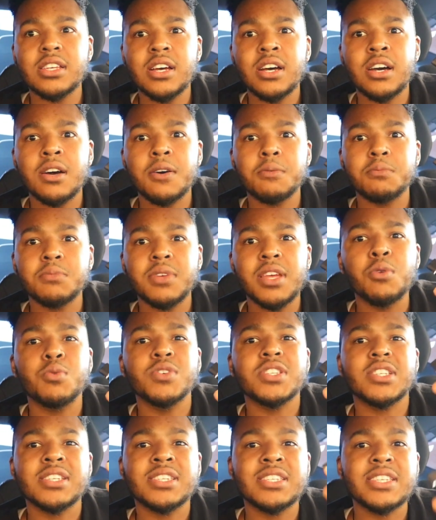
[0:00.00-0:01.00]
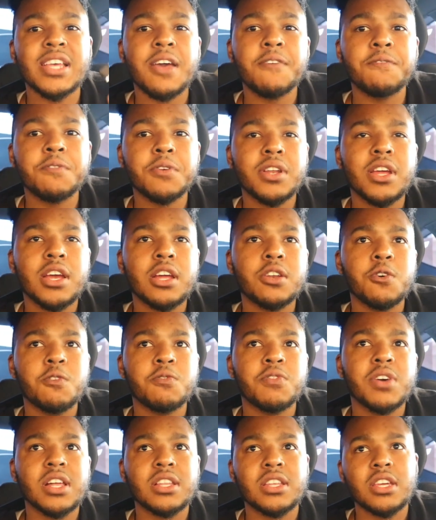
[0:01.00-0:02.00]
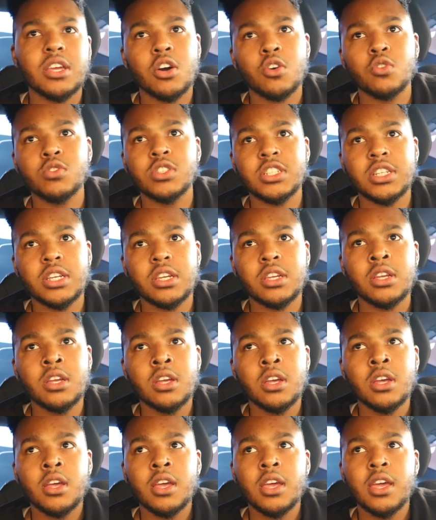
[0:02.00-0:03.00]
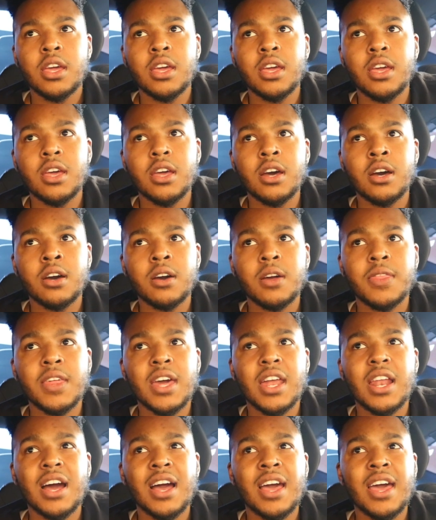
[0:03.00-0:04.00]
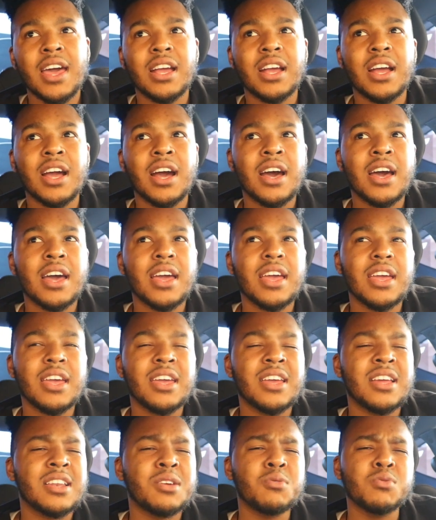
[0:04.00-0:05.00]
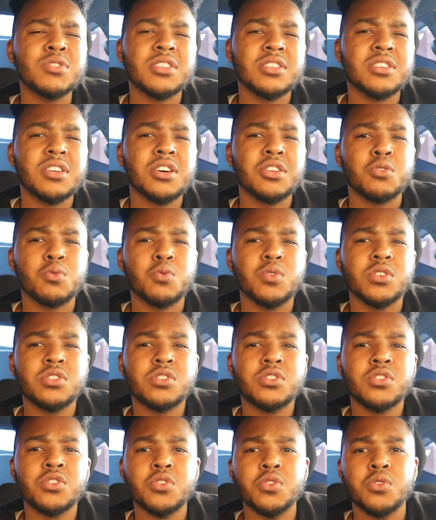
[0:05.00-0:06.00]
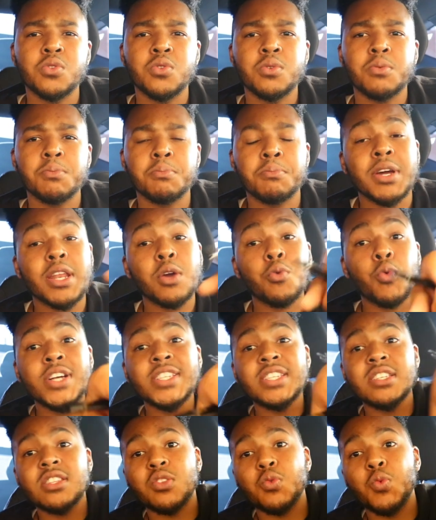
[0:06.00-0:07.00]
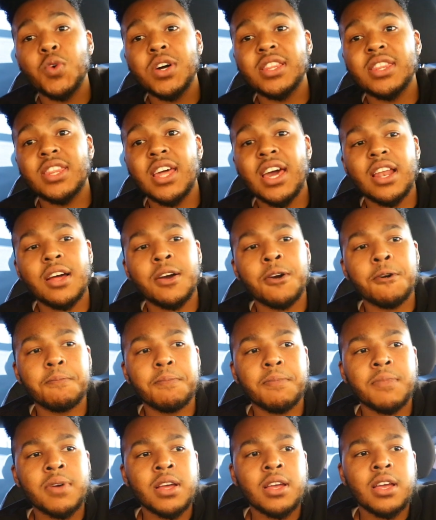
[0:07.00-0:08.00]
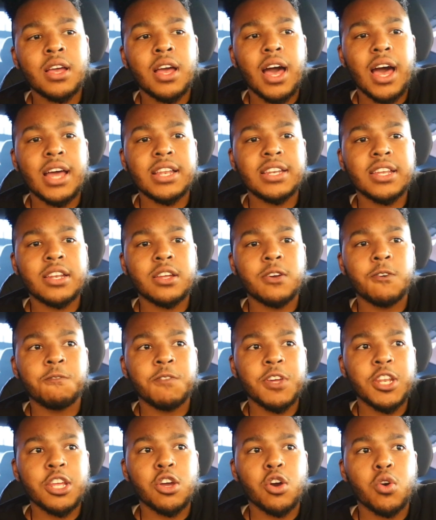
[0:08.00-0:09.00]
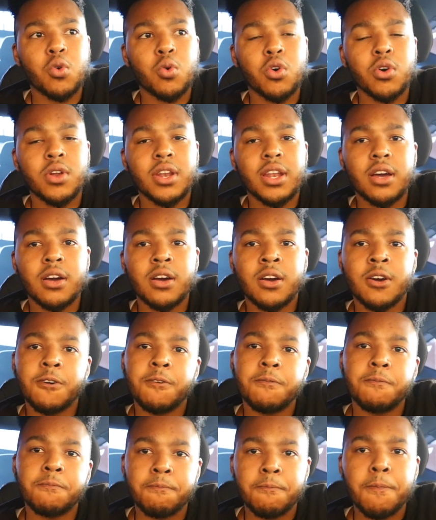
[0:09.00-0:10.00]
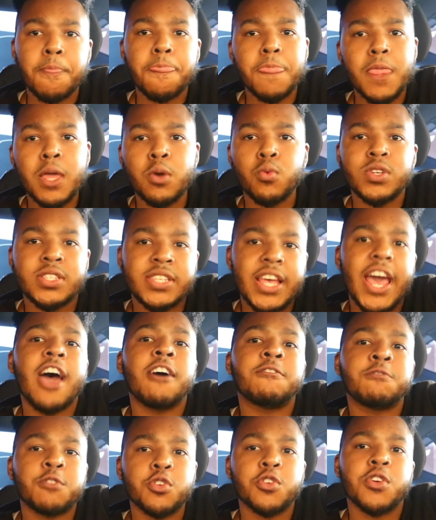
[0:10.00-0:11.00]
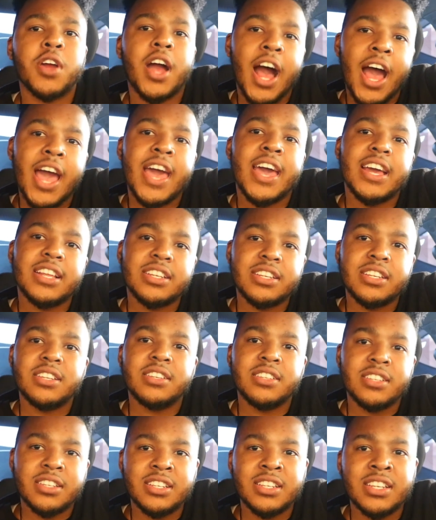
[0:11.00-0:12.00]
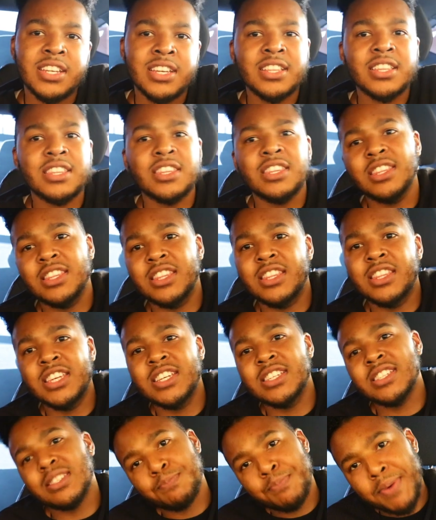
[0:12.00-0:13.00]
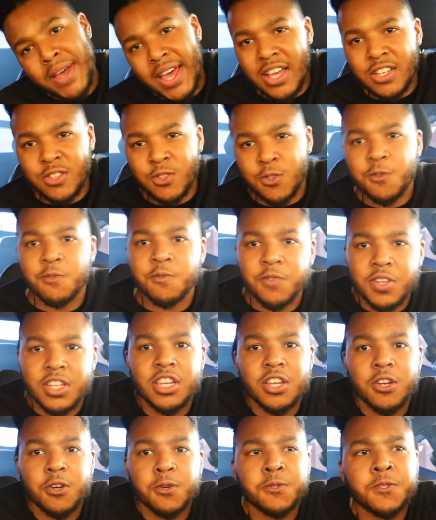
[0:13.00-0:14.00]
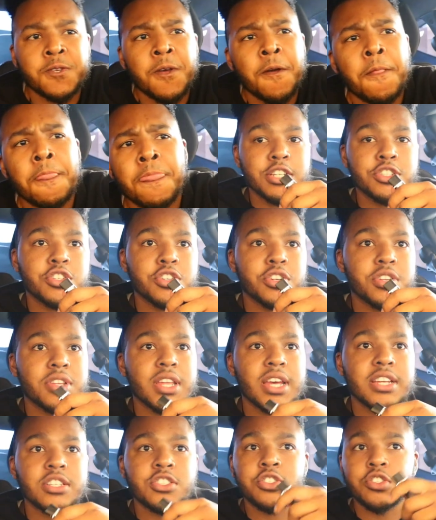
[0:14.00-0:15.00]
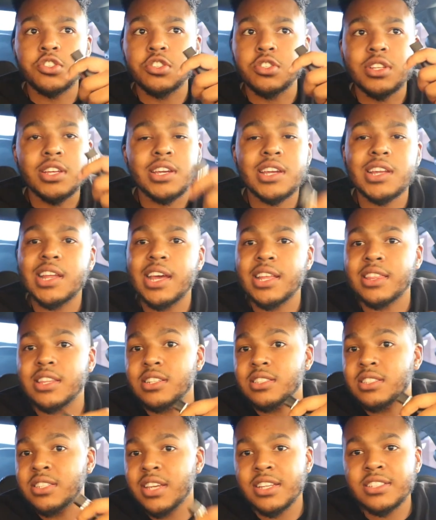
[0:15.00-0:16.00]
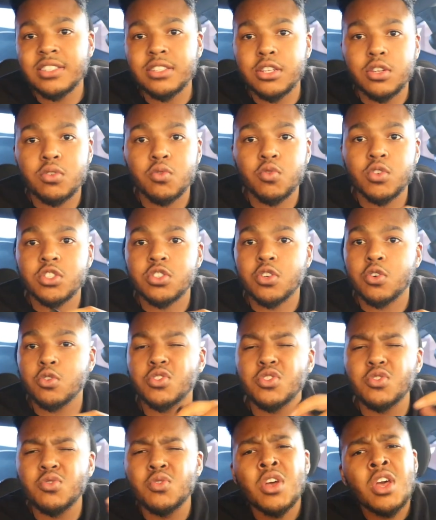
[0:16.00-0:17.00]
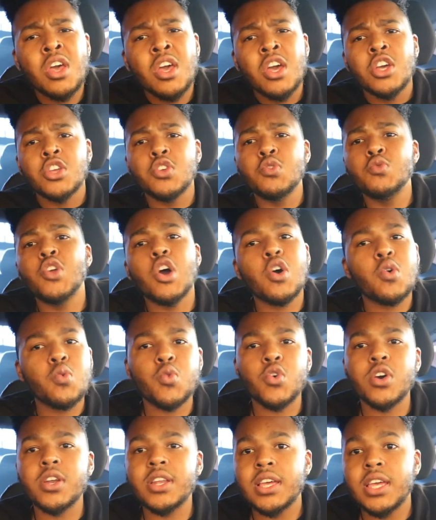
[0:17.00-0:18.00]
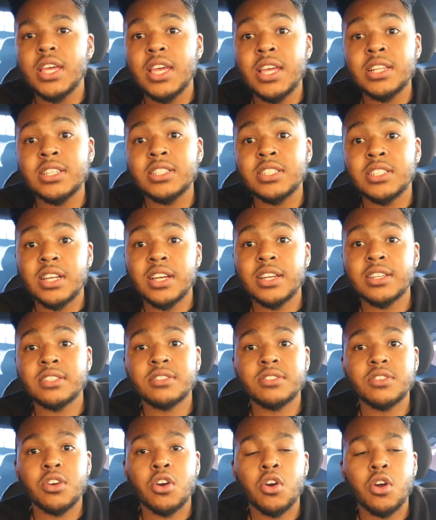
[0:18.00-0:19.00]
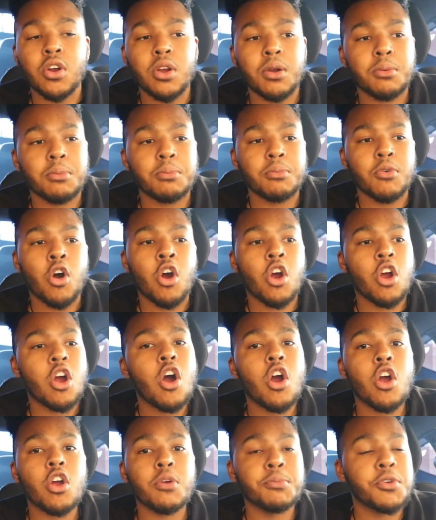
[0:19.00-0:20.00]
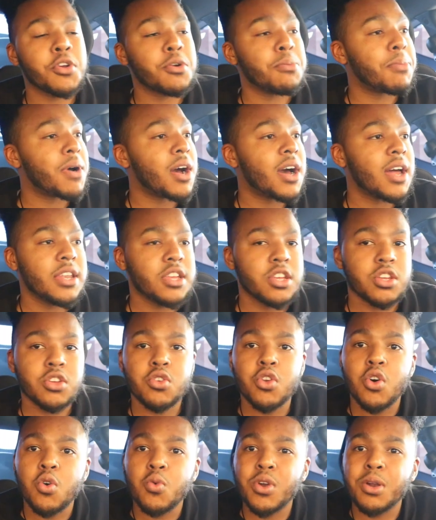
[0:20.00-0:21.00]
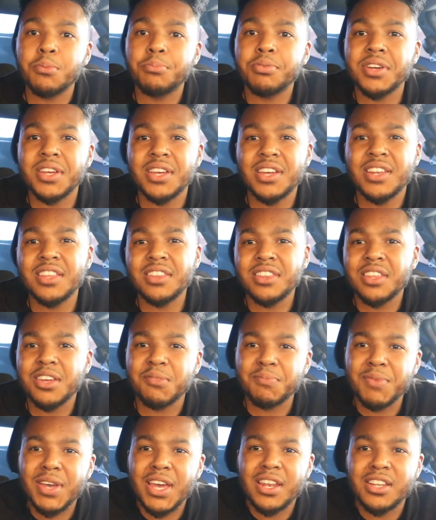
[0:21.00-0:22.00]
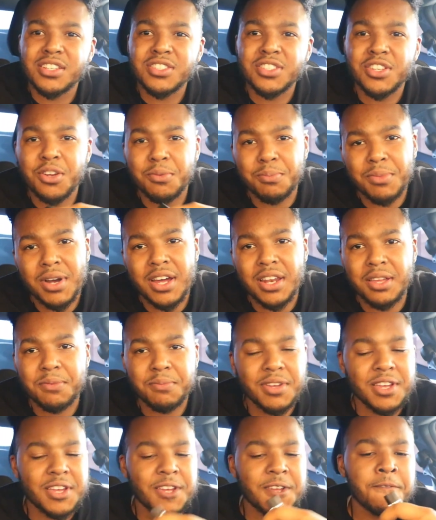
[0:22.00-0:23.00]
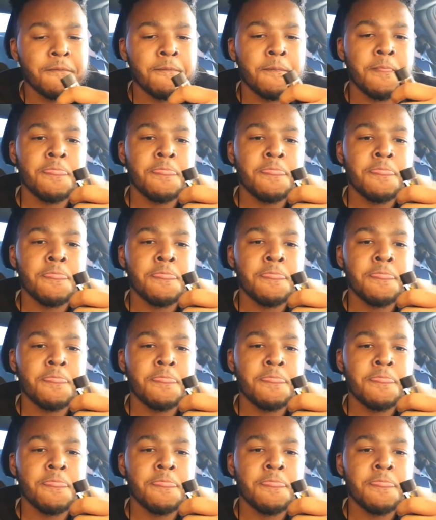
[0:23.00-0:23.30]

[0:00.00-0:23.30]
um, it was a San Fernando Valley OG uh, that I had got and it was another one too but it wasn't the one that um I did a video on um it was after I had did these past two videos. Be sure that you're looking at the testing results. You you don't want to ingest or or harm your body. You don't want to put anything bad into your body, man.